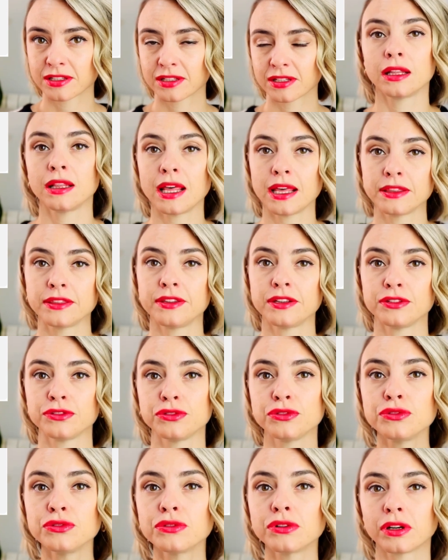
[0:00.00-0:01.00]
Let the
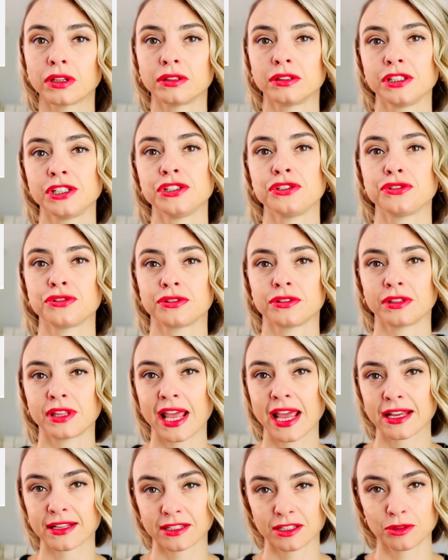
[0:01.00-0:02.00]
new goal lead your
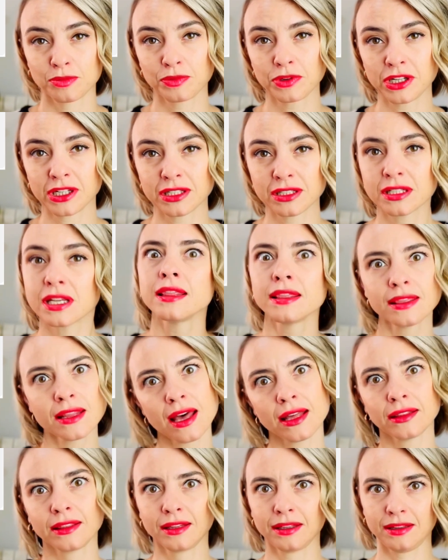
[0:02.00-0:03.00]
next sprint,
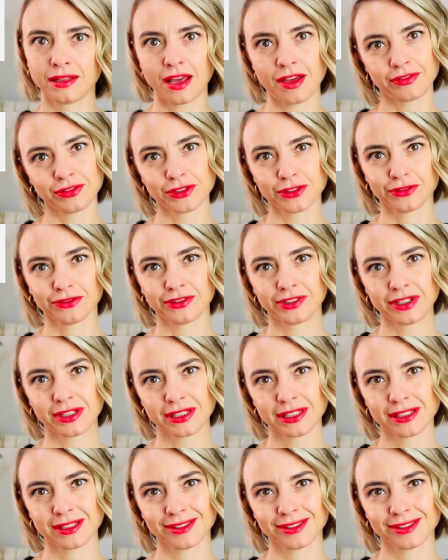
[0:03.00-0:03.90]
not the leftovers.